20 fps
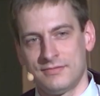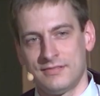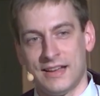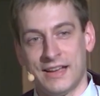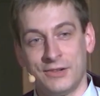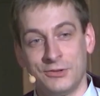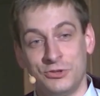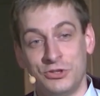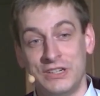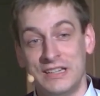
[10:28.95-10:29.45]

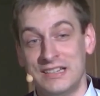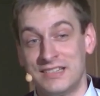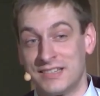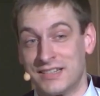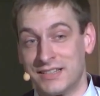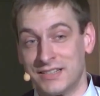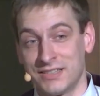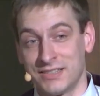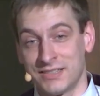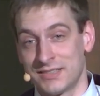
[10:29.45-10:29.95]
And
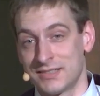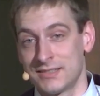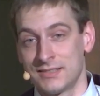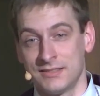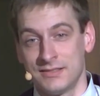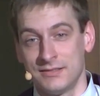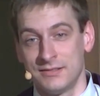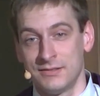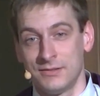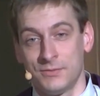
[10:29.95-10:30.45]
Jesus,
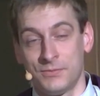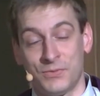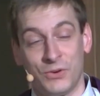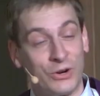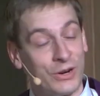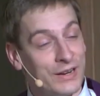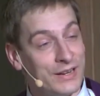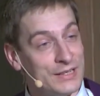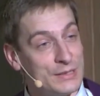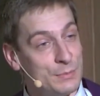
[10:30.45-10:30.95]
for
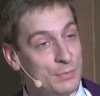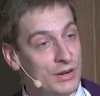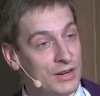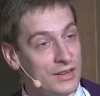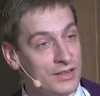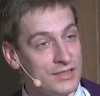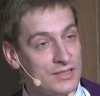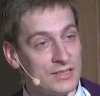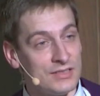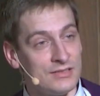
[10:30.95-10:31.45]
his
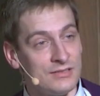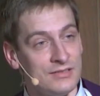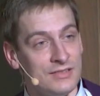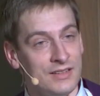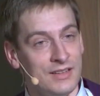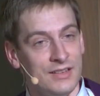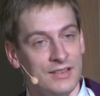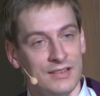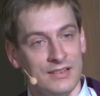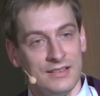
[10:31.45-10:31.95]
part,
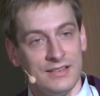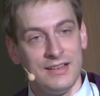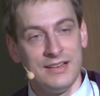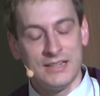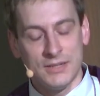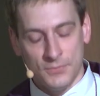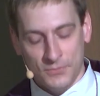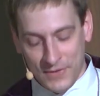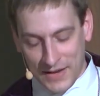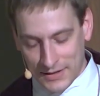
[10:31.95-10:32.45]
he
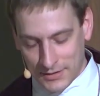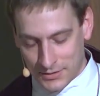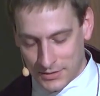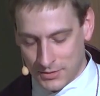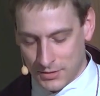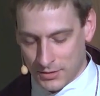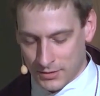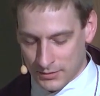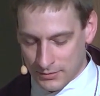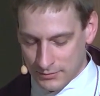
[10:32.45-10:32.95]
defends
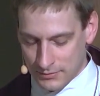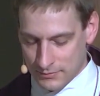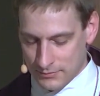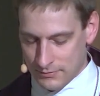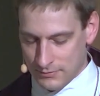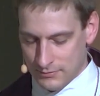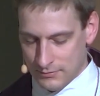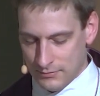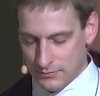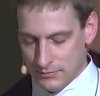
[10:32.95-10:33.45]
her
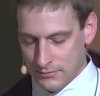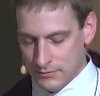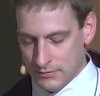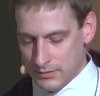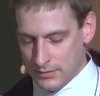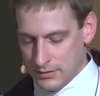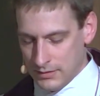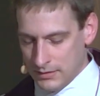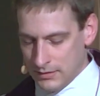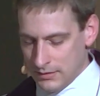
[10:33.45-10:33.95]

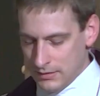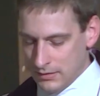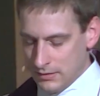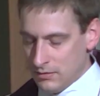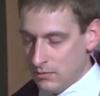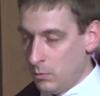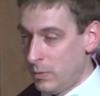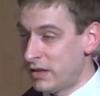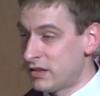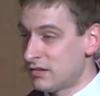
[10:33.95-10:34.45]

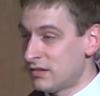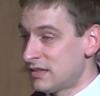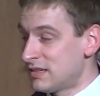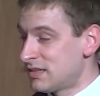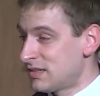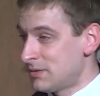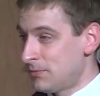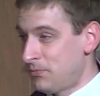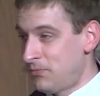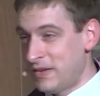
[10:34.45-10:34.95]
whether
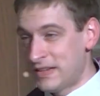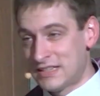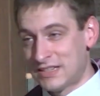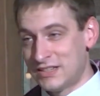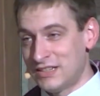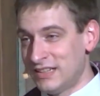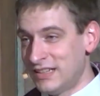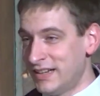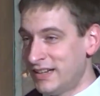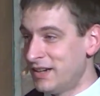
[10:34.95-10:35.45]
it's
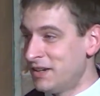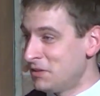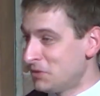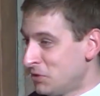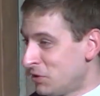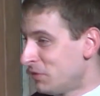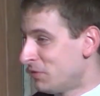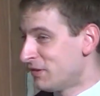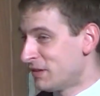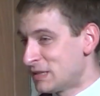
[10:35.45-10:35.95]
fiscally
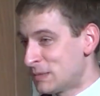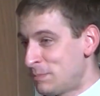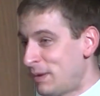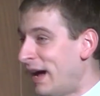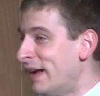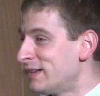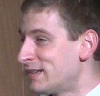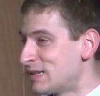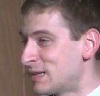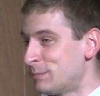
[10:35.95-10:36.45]

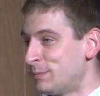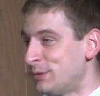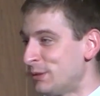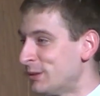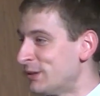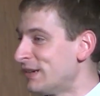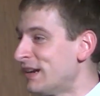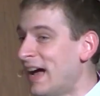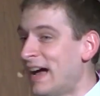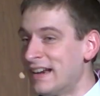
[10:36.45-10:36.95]
responsible
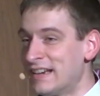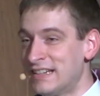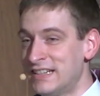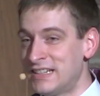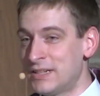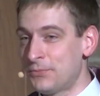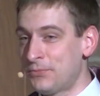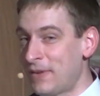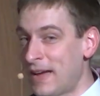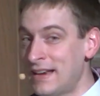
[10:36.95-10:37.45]
or not. He
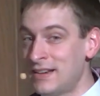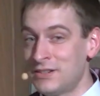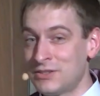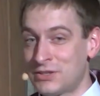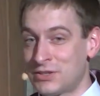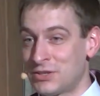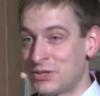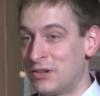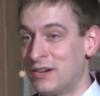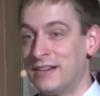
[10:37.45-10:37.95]

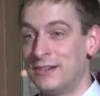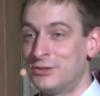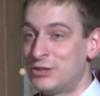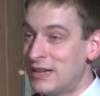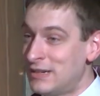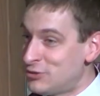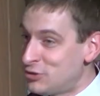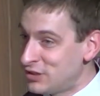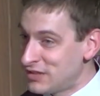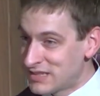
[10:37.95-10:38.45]
defends her, and,
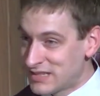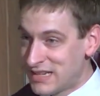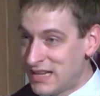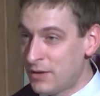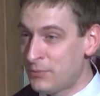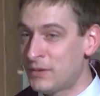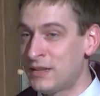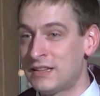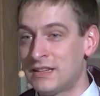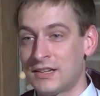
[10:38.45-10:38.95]
and she's
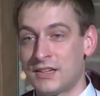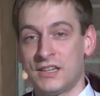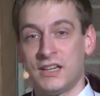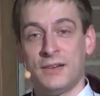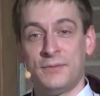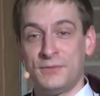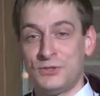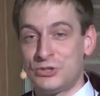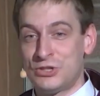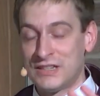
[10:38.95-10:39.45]
given the
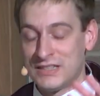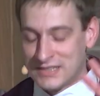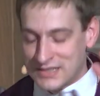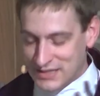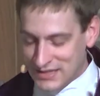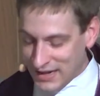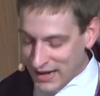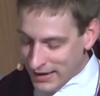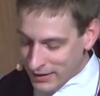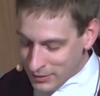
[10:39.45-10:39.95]
gift. She's
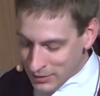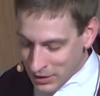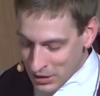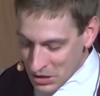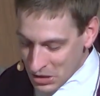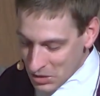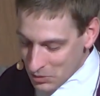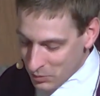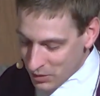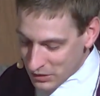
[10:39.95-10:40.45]
done
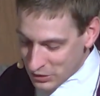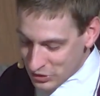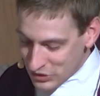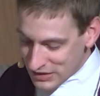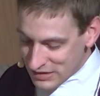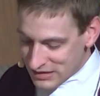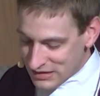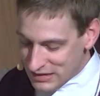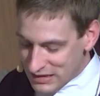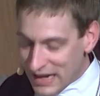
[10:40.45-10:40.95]
what
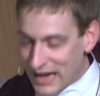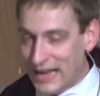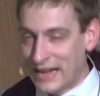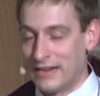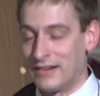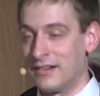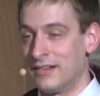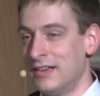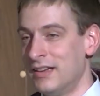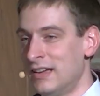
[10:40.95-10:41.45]
she's
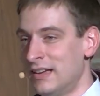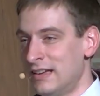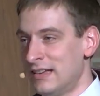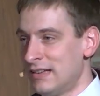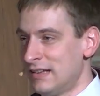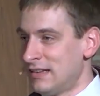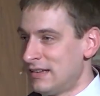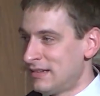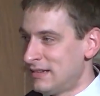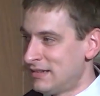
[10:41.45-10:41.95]
done.
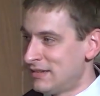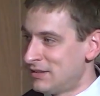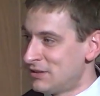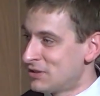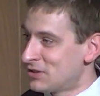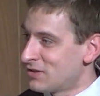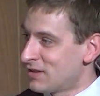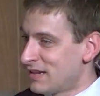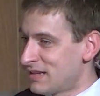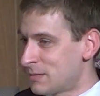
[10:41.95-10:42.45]

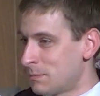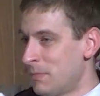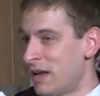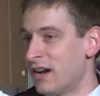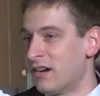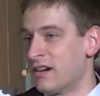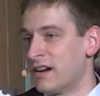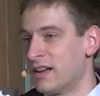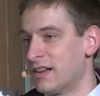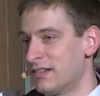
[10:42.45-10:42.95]
So that's
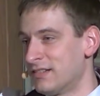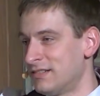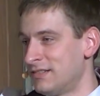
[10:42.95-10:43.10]
Mary.